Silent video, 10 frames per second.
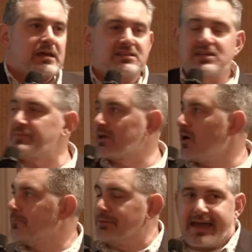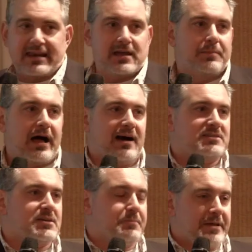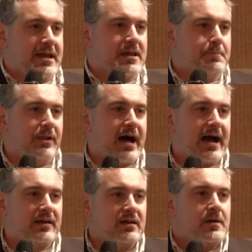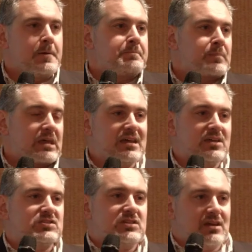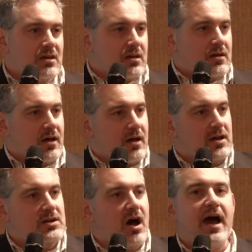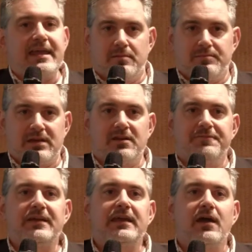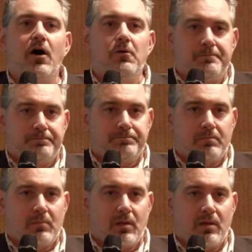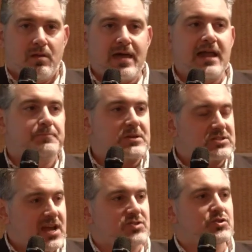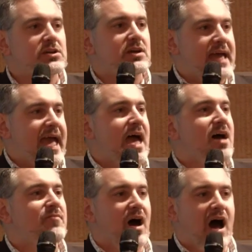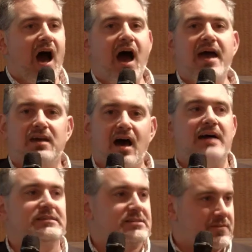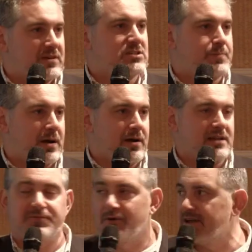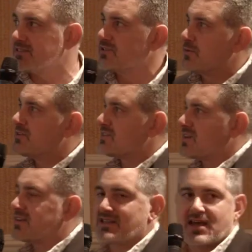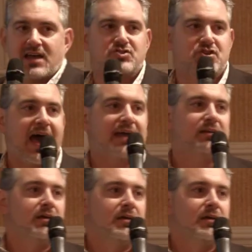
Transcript: is something called planning blocks. A planning block is an item in a video that potentially could have a high cognitive experience. For instance, we discussed a headshot,